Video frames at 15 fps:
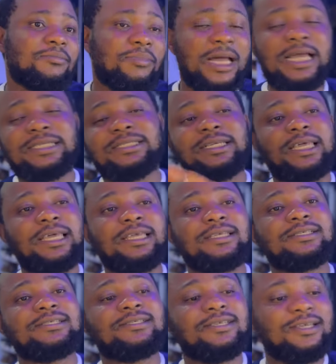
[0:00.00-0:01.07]
past
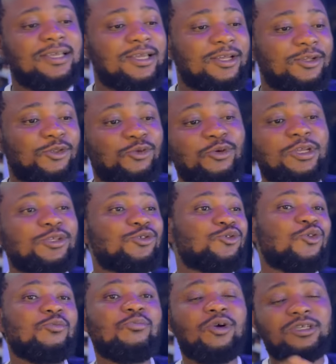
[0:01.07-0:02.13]
kings, doing
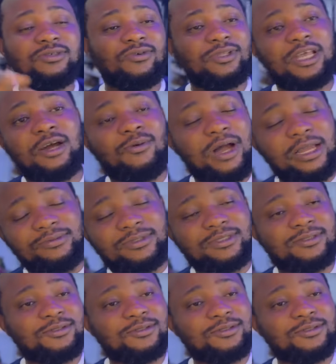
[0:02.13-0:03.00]
so much for their wives.